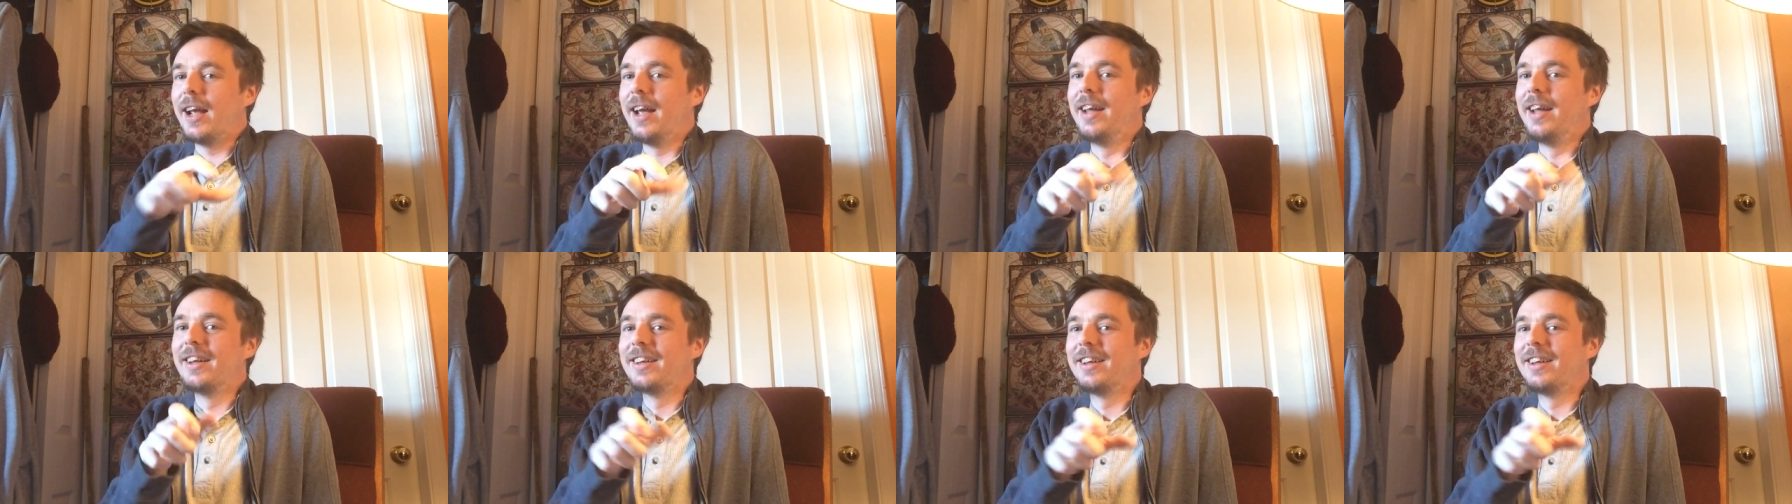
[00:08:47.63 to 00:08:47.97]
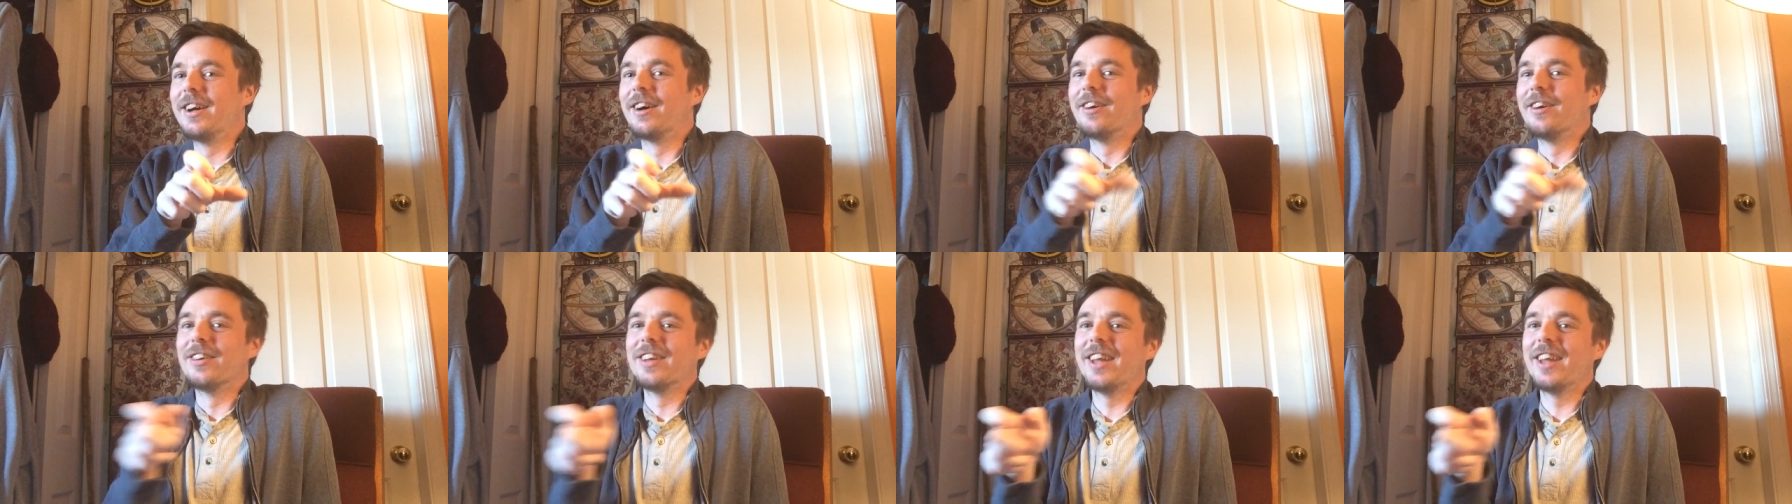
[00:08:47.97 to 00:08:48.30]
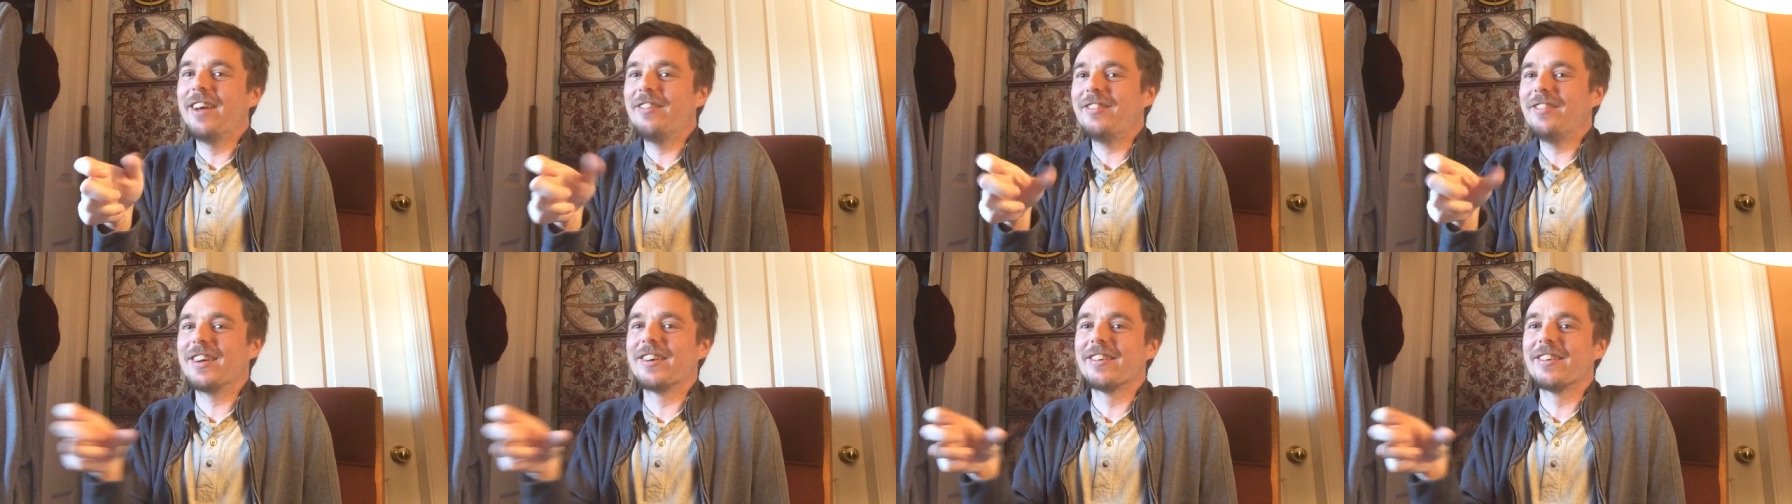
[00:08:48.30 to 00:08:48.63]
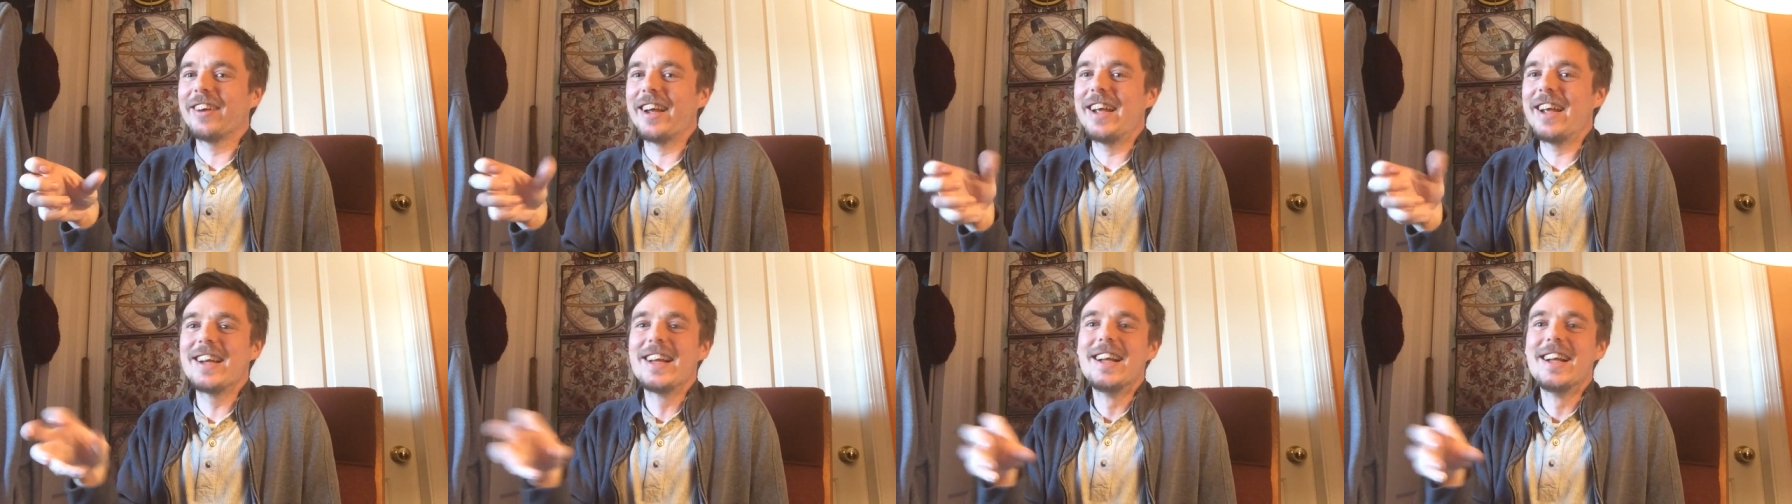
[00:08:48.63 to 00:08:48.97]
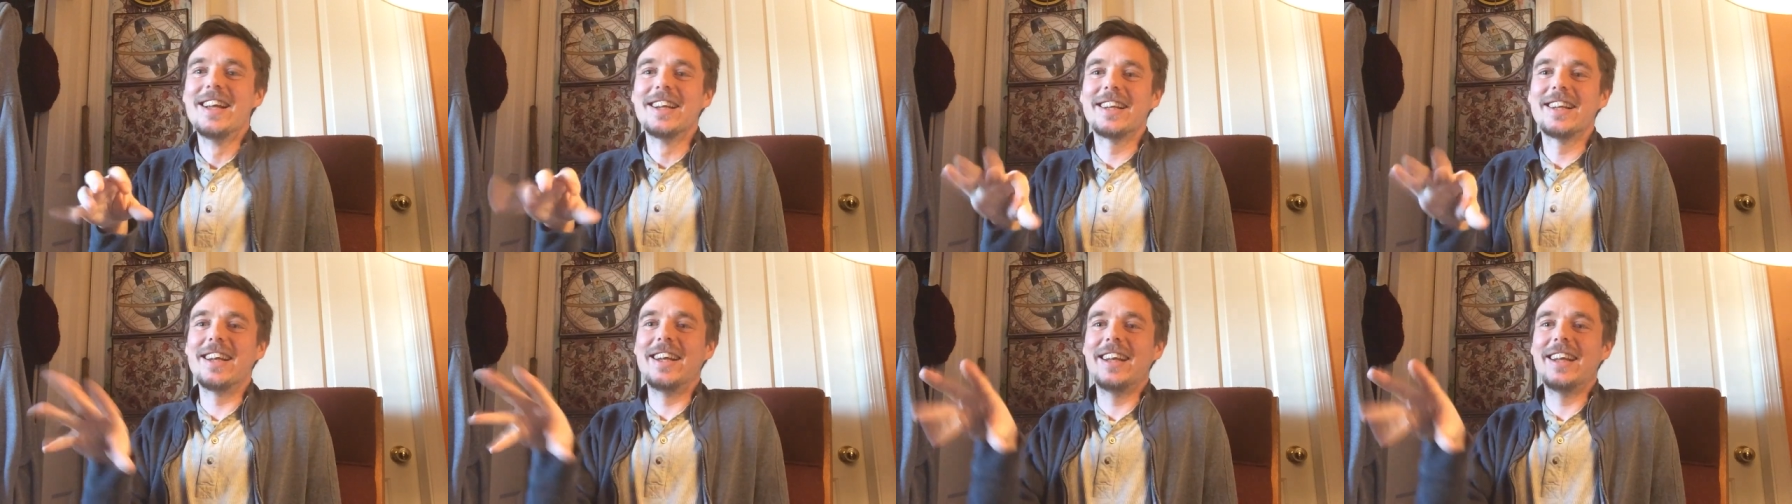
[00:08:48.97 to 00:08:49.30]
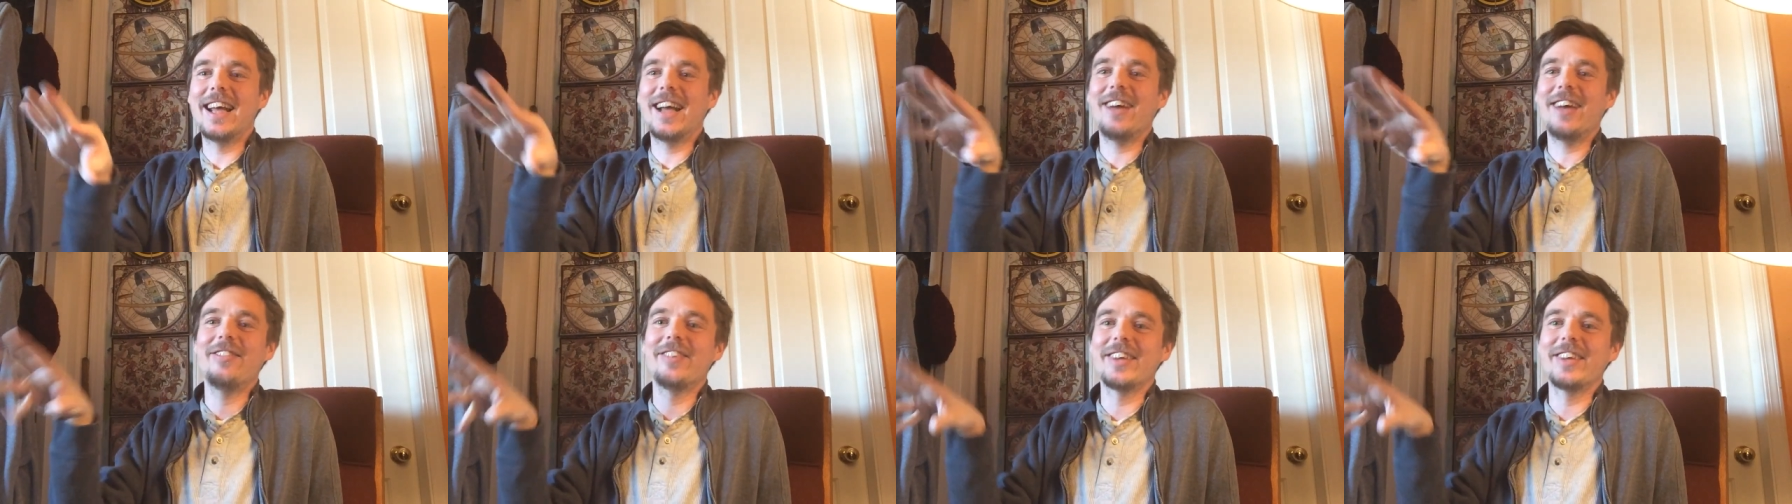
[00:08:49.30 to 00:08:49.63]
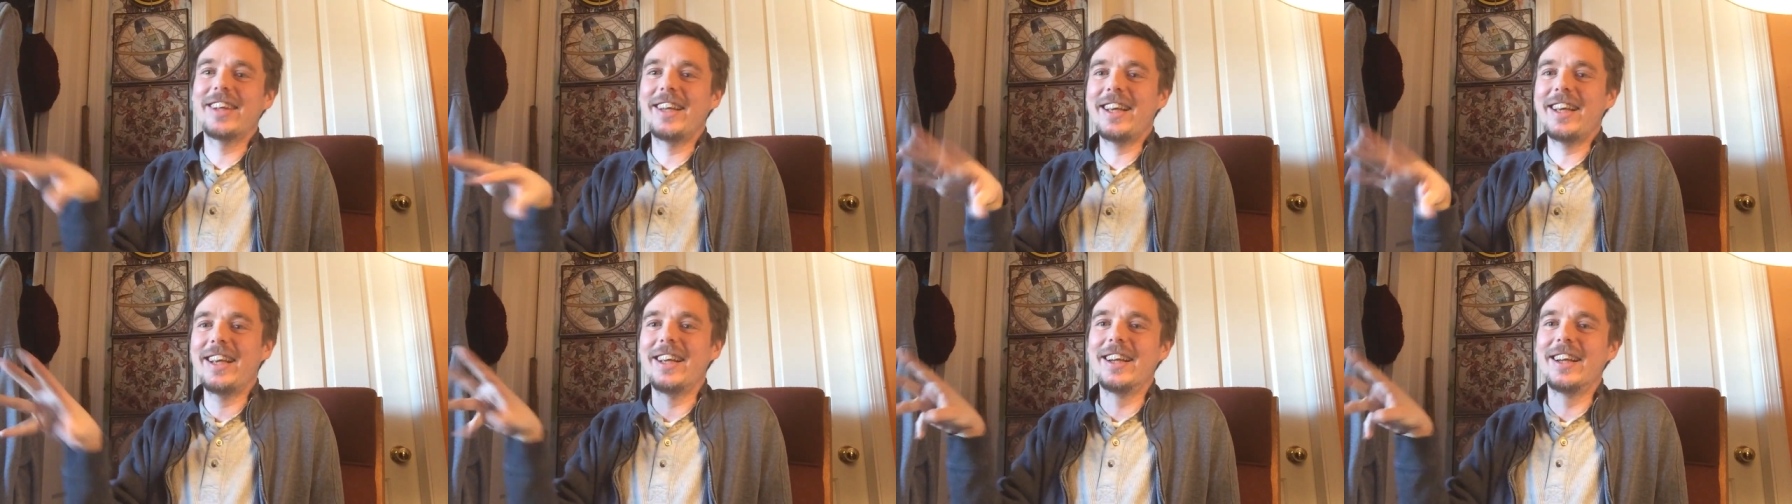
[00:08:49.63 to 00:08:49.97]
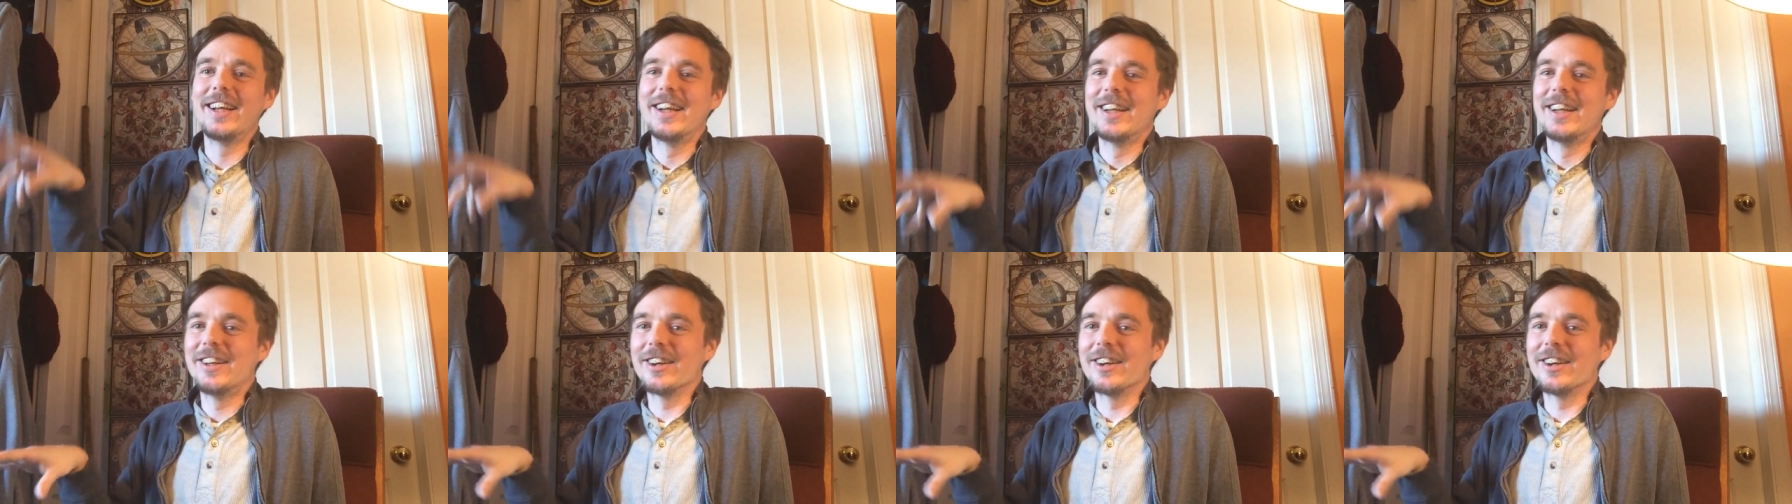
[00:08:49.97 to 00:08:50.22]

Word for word: and go left and right to navigate